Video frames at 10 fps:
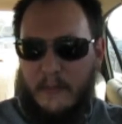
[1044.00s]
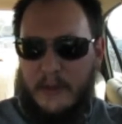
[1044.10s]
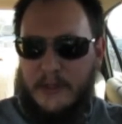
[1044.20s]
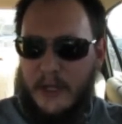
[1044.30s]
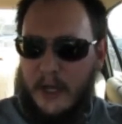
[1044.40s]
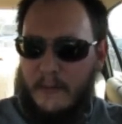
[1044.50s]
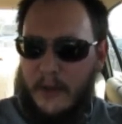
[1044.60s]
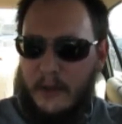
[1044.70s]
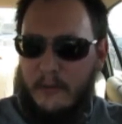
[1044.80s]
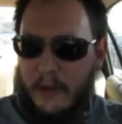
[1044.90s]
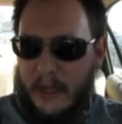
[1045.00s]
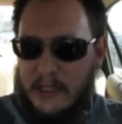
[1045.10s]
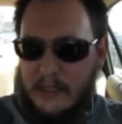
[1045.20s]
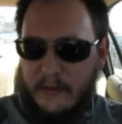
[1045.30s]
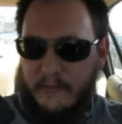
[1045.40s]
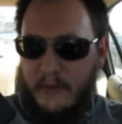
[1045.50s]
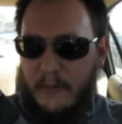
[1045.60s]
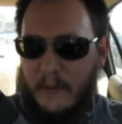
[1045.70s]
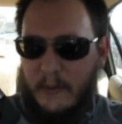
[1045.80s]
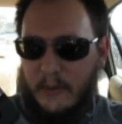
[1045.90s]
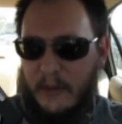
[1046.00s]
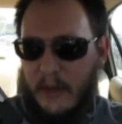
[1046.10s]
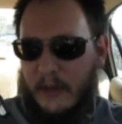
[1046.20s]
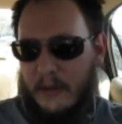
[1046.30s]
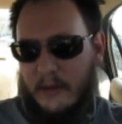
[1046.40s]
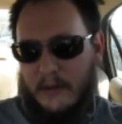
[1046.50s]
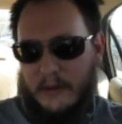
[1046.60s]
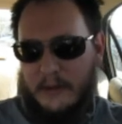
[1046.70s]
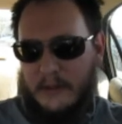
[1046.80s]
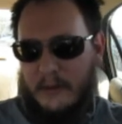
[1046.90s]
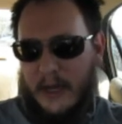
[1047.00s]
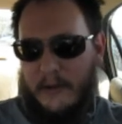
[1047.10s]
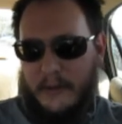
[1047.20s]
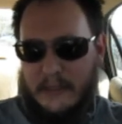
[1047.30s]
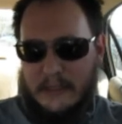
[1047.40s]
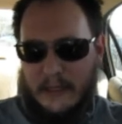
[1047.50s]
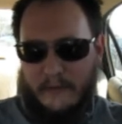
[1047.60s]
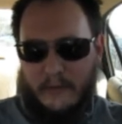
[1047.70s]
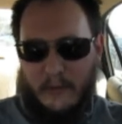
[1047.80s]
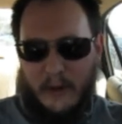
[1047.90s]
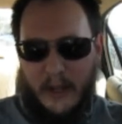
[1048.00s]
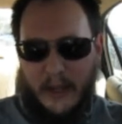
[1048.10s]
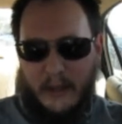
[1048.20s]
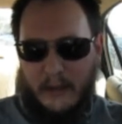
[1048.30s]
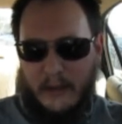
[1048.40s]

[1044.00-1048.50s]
she got me a new case for my birthday. So now, instead of gray,